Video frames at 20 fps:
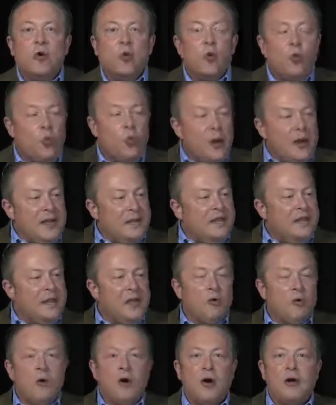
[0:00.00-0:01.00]
with
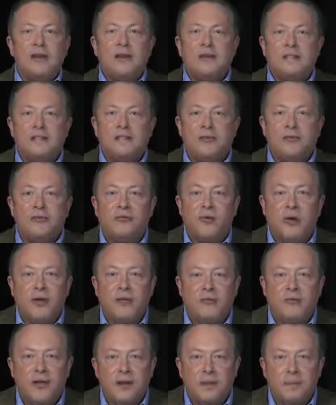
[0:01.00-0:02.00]
their audience in front
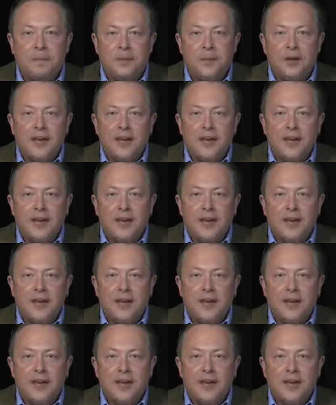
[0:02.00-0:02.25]
of them.